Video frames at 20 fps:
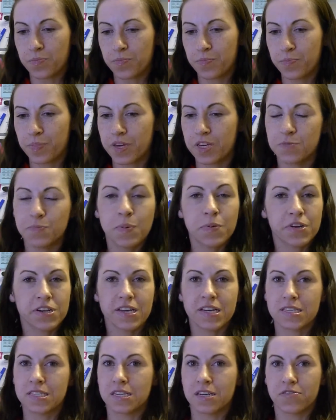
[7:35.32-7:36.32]
Because people are going
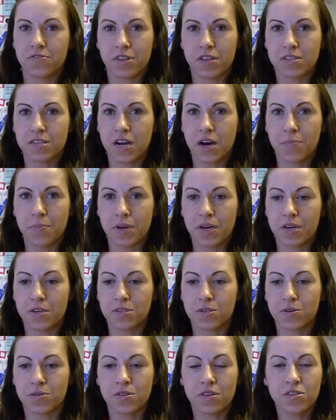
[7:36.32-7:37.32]
to get sick of the
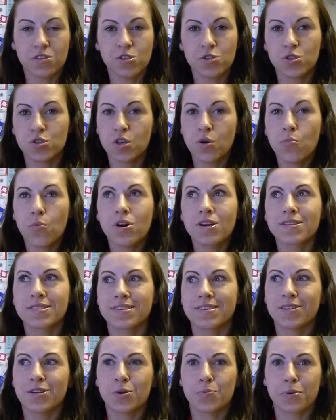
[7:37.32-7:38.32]
topics, or they want to
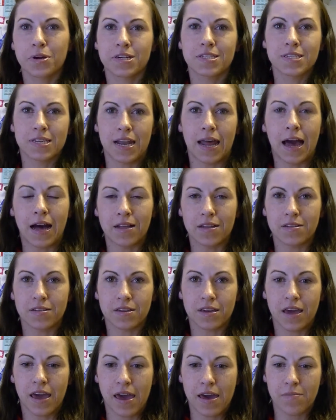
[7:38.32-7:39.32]
see your
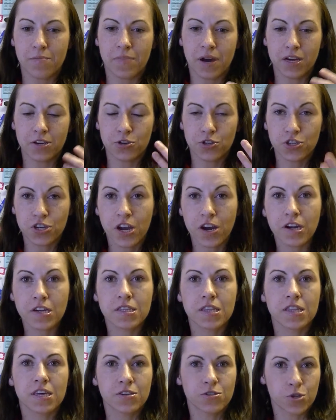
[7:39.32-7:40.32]
personality, and by sharing
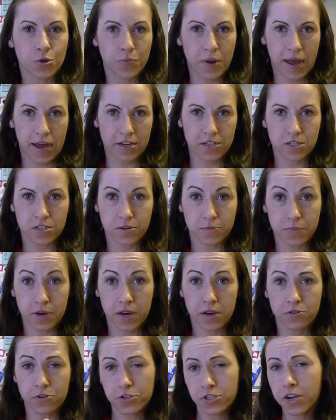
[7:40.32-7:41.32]
the things you're passionate
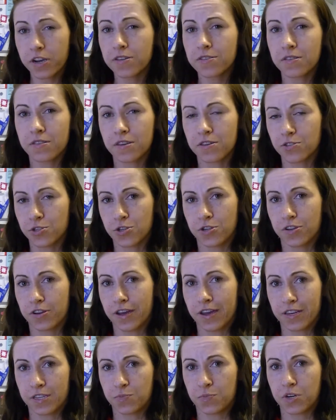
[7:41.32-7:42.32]
about or sharing the things you're an
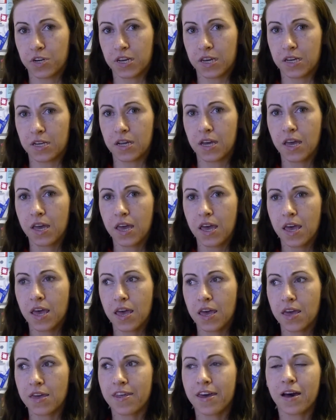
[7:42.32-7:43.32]
expert in,
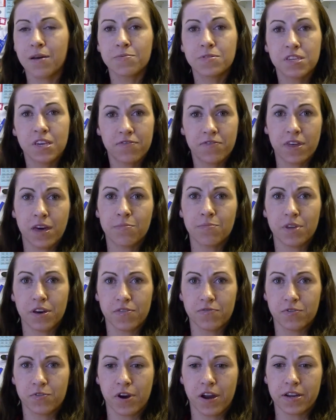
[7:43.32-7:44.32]
it helps give them
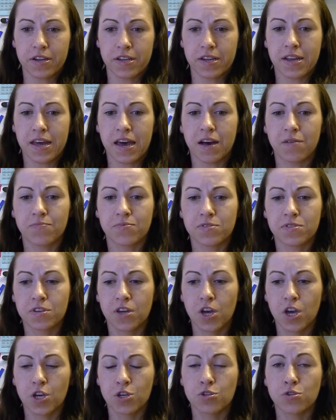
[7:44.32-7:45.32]
that variety, and it helps
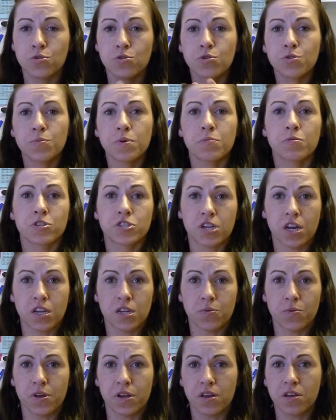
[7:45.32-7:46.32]
you to be more
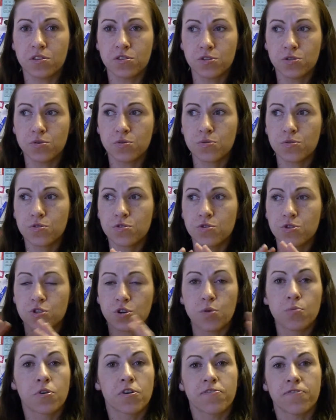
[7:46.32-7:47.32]
genuine and you to
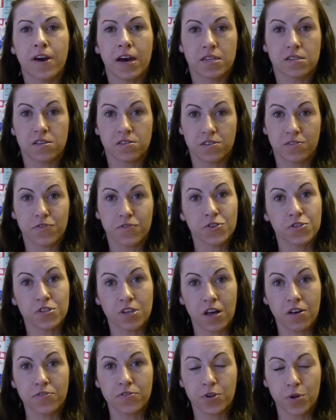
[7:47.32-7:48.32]
show more facets of
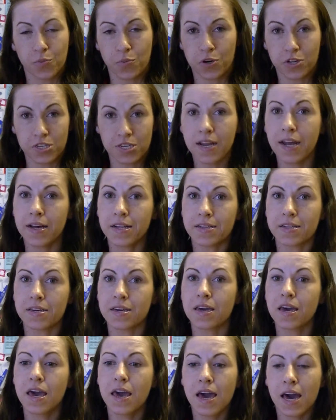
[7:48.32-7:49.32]
yourself and your
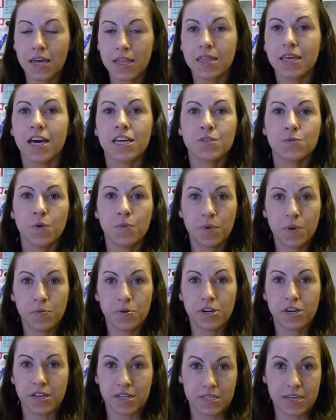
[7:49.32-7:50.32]
personality. And that's what people
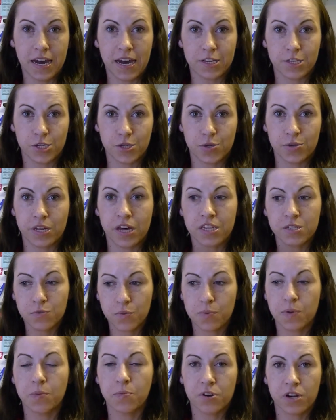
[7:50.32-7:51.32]
are going to attach to. That's
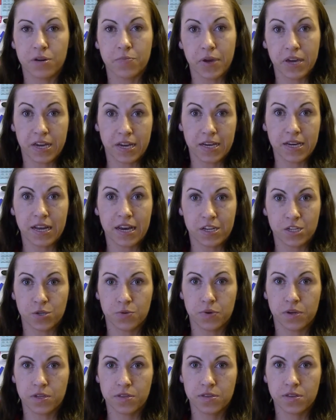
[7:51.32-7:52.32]
what people are going to make a connection
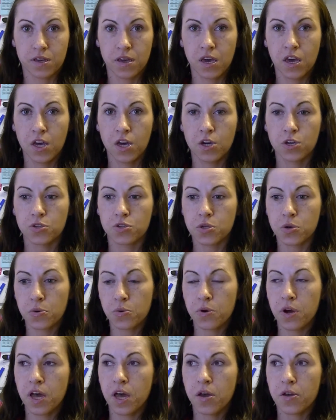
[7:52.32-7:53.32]
with.
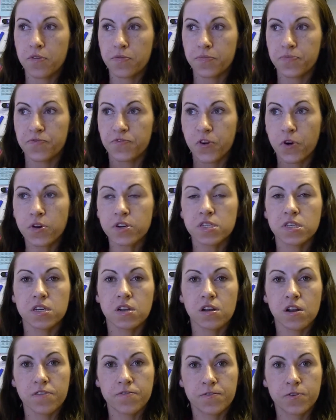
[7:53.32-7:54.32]
So focus in
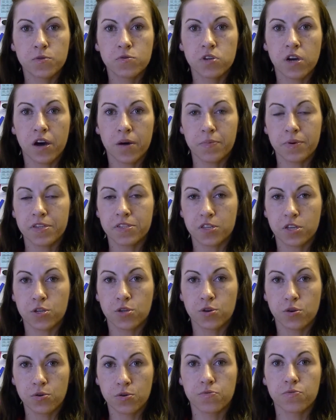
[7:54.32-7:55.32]
on a few topics that
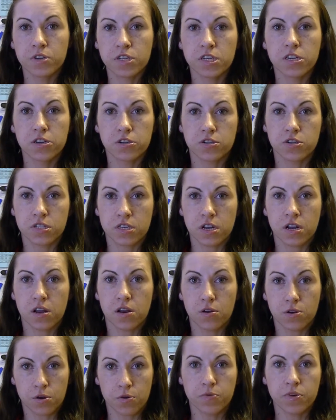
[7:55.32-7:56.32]
you're really interested in
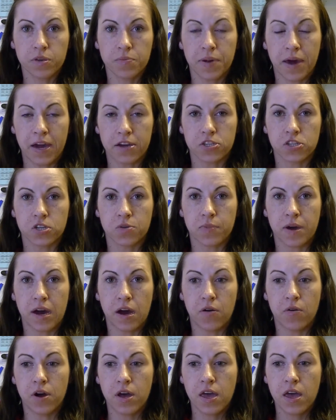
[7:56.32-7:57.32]
or you're really passionate
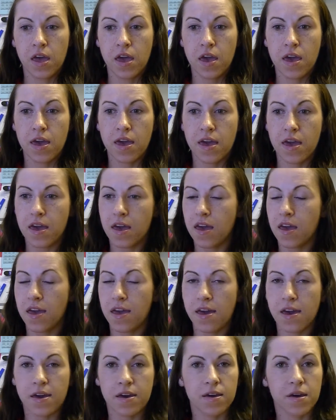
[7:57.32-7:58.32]
about,
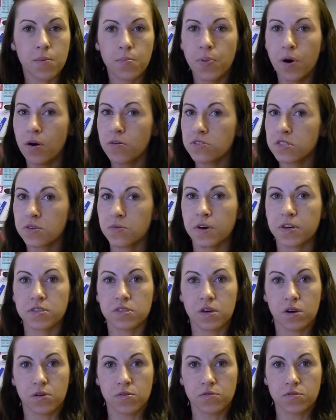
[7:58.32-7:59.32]
and post about
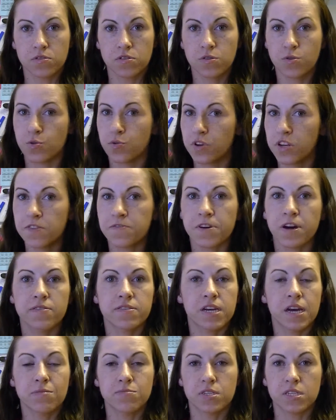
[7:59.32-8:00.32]
those 3 to 5
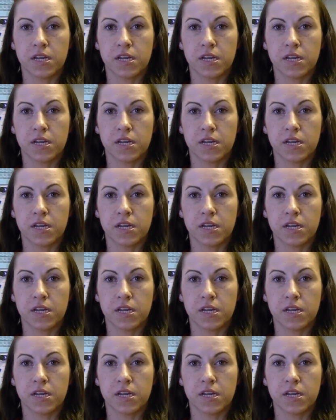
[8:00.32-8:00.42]
times a